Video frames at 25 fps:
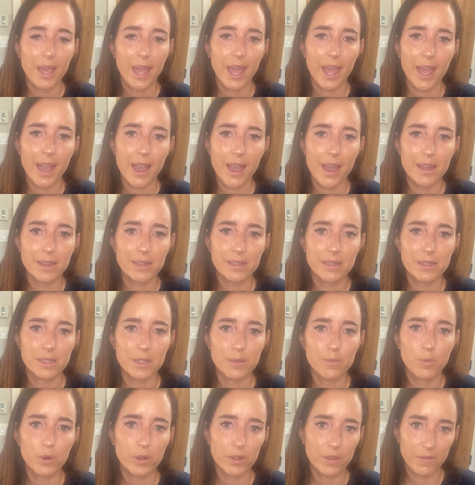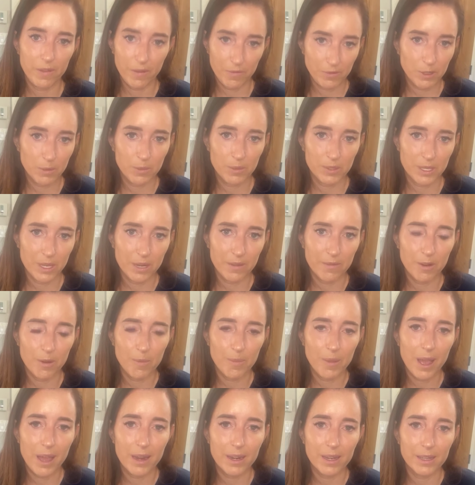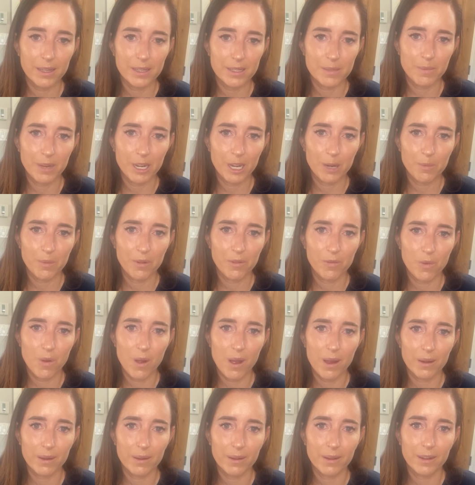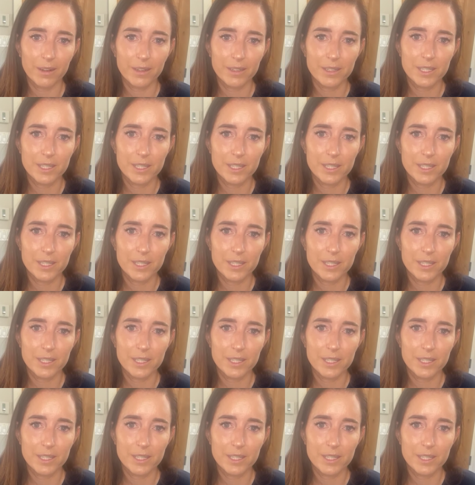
and more than 50% of our body is made up of water.